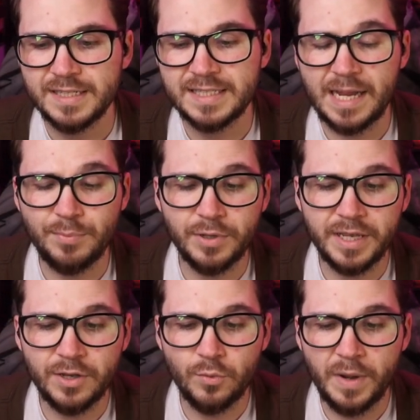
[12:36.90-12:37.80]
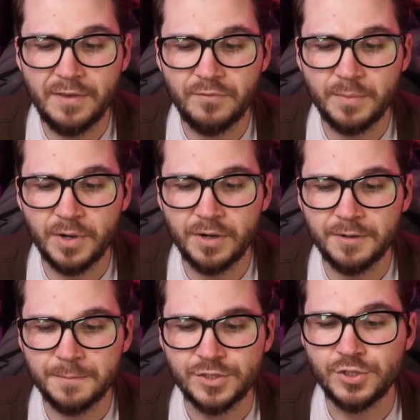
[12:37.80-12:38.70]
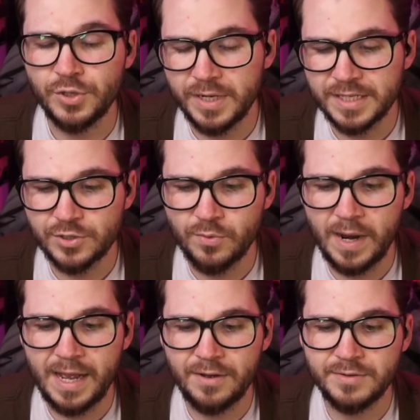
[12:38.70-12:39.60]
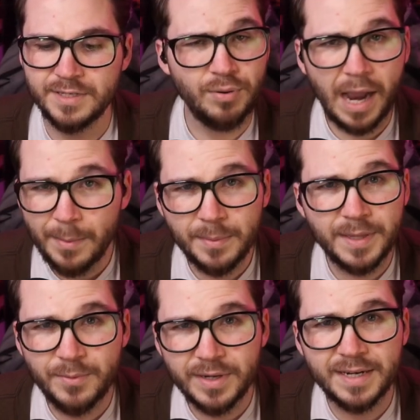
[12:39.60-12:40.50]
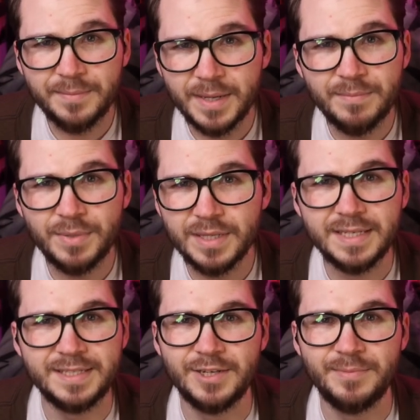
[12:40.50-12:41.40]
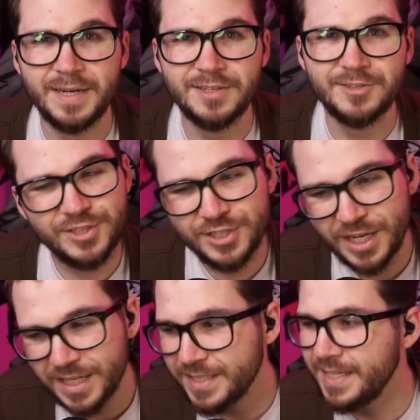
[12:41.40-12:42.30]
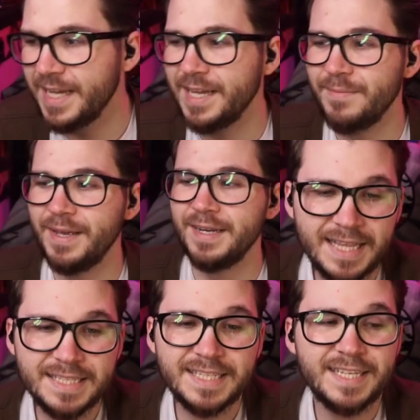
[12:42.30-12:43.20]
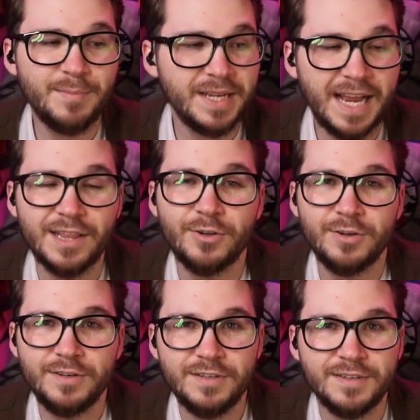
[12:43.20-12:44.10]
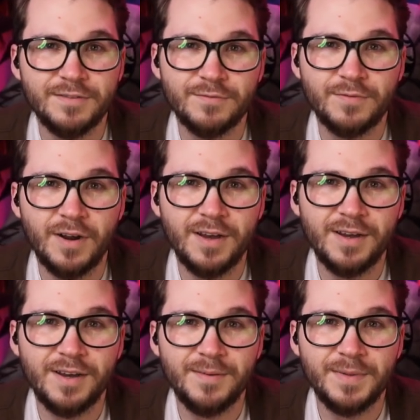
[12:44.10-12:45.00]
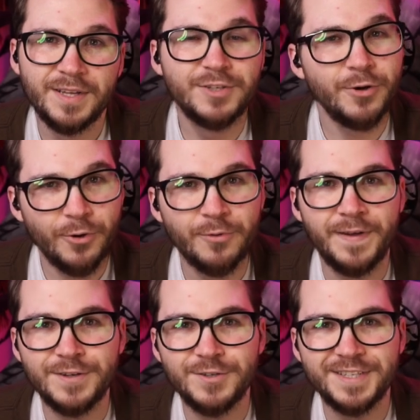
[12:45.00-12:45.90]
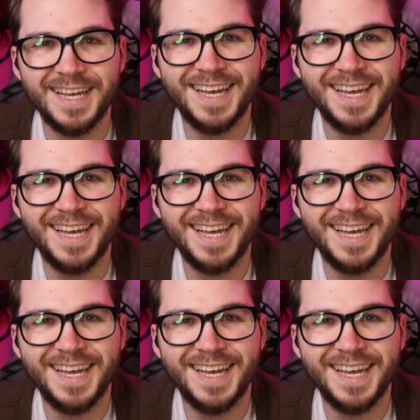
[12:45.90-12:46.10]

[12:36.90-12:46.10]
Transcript: stopped looking away from her, stood his ground, probably wouldn't have been bullied so much. Just saying, man. This is something I learned from Tokyo Revengers.